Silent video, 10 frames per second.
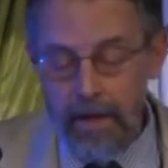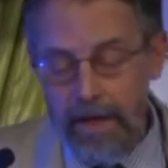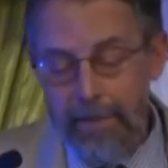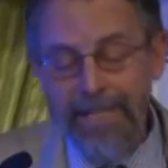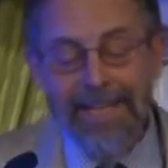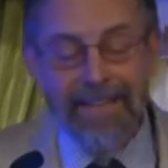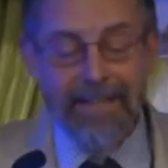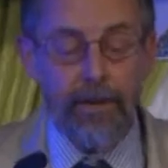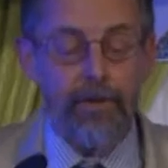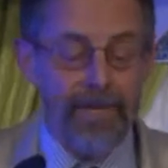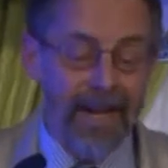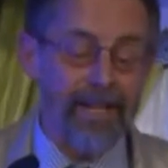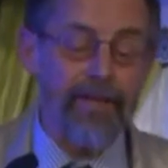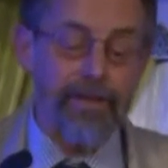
and Ibn Kathir, who died in